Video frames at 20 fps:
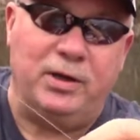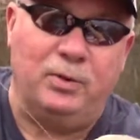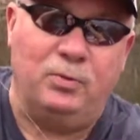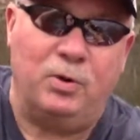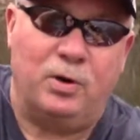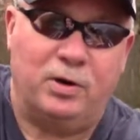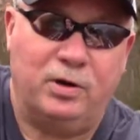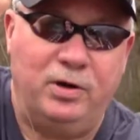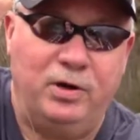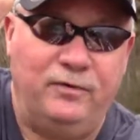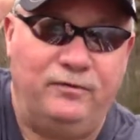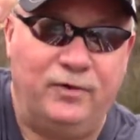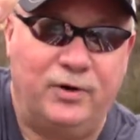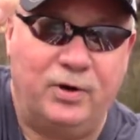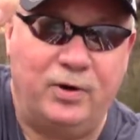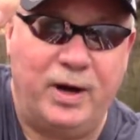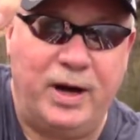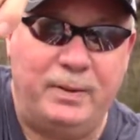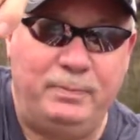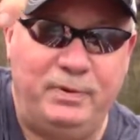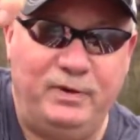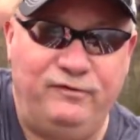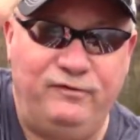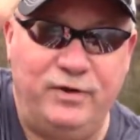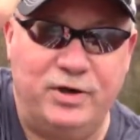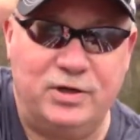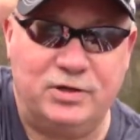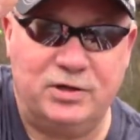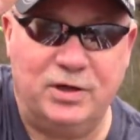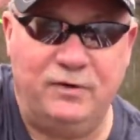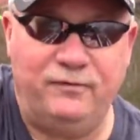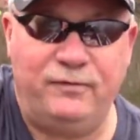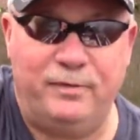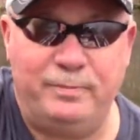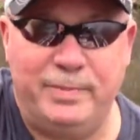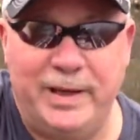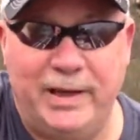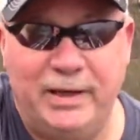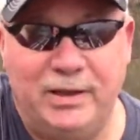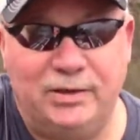work good for crappie fishing, for
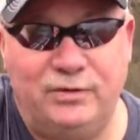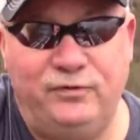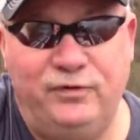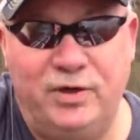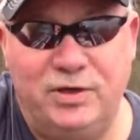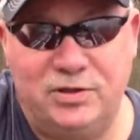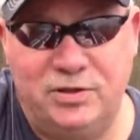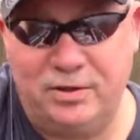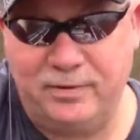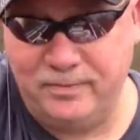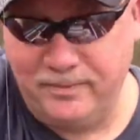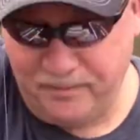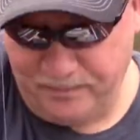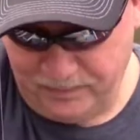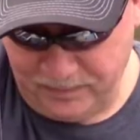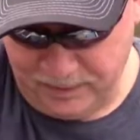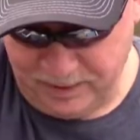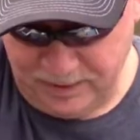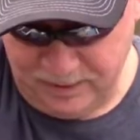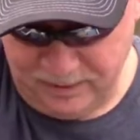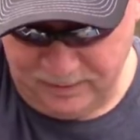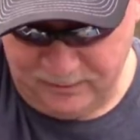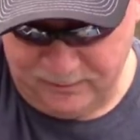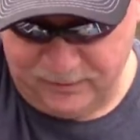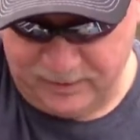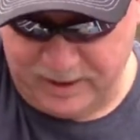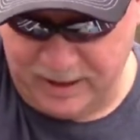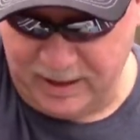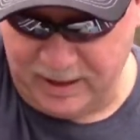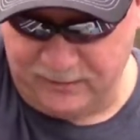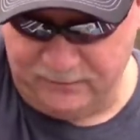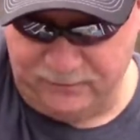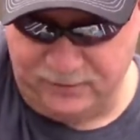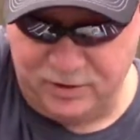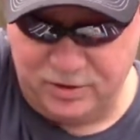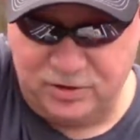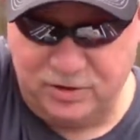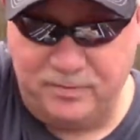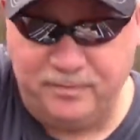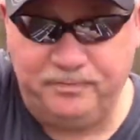bass fishing, for cat
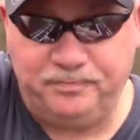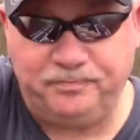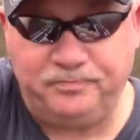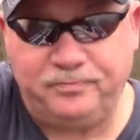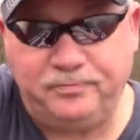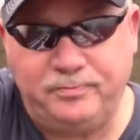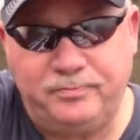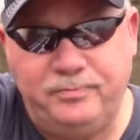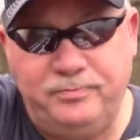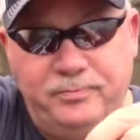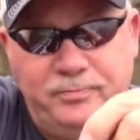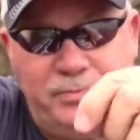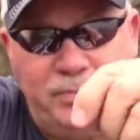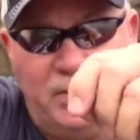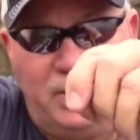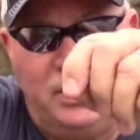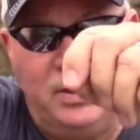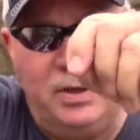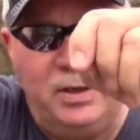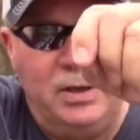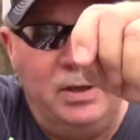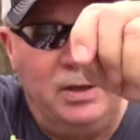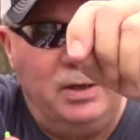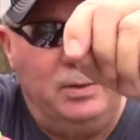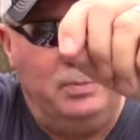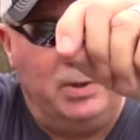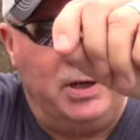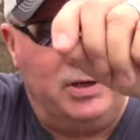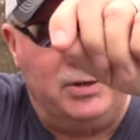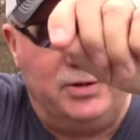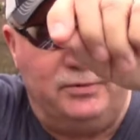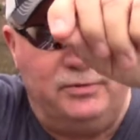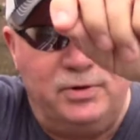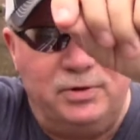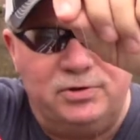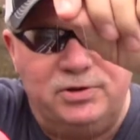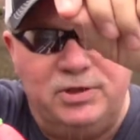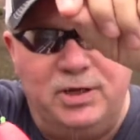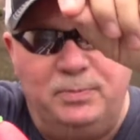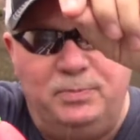fishing. But it's a
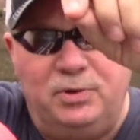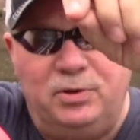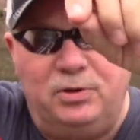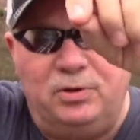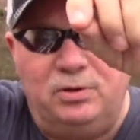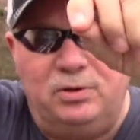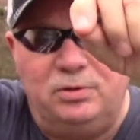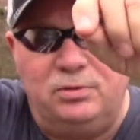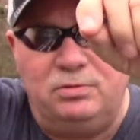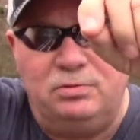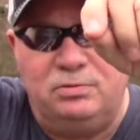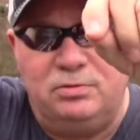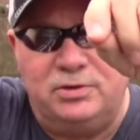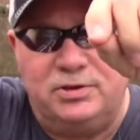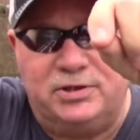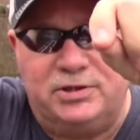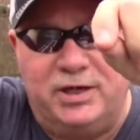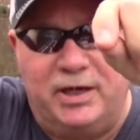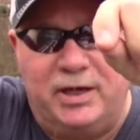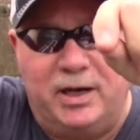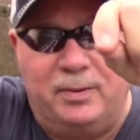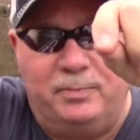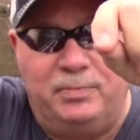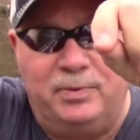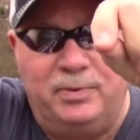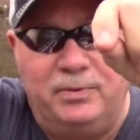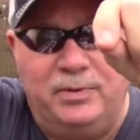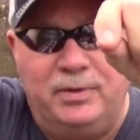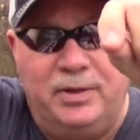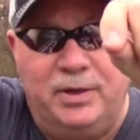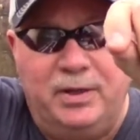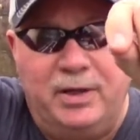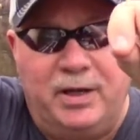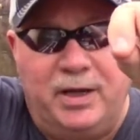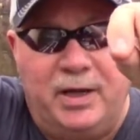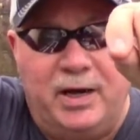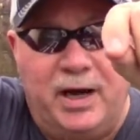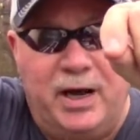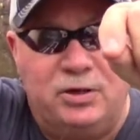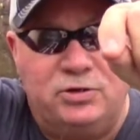real simple little setup.
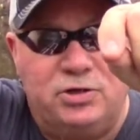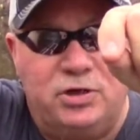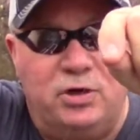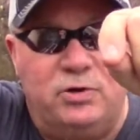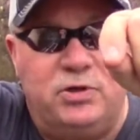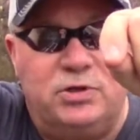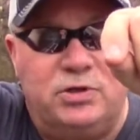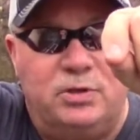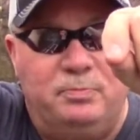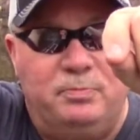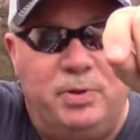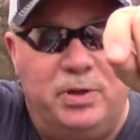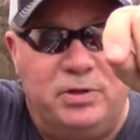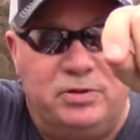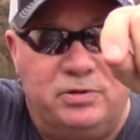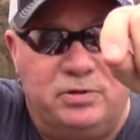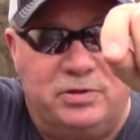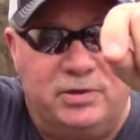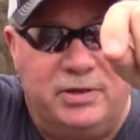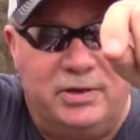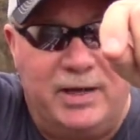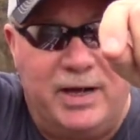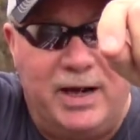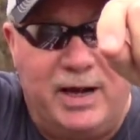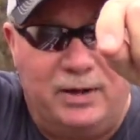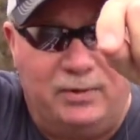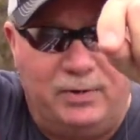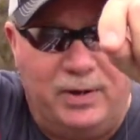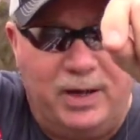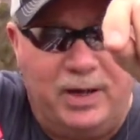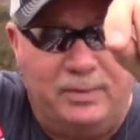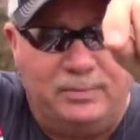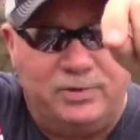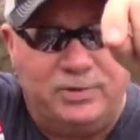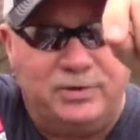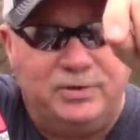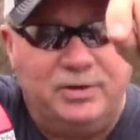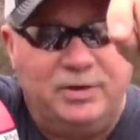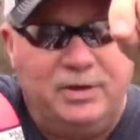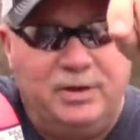And I'll show you some pictures and
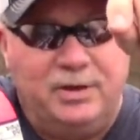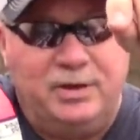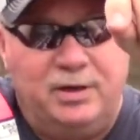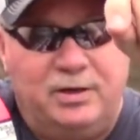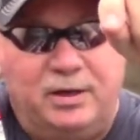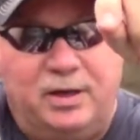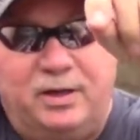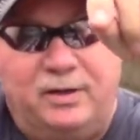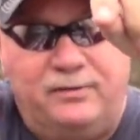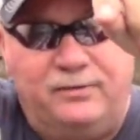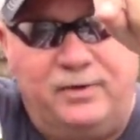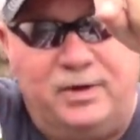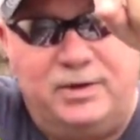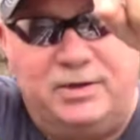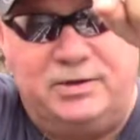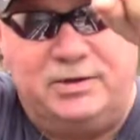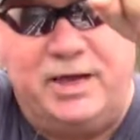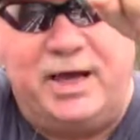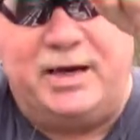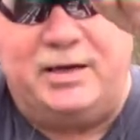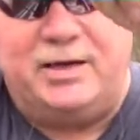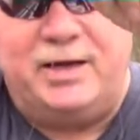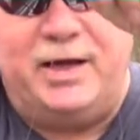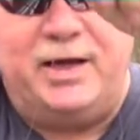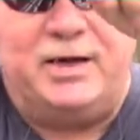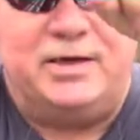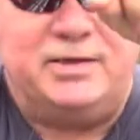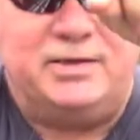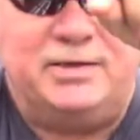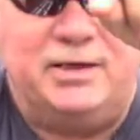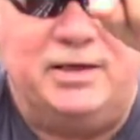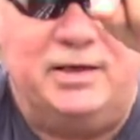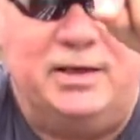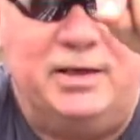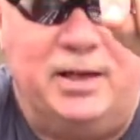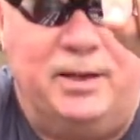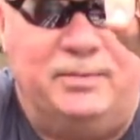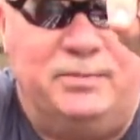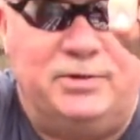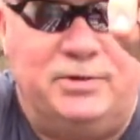diagrams of exactly how to set
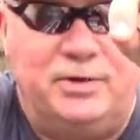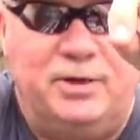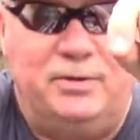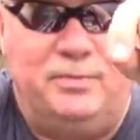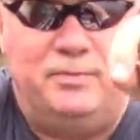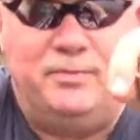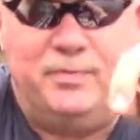it up. So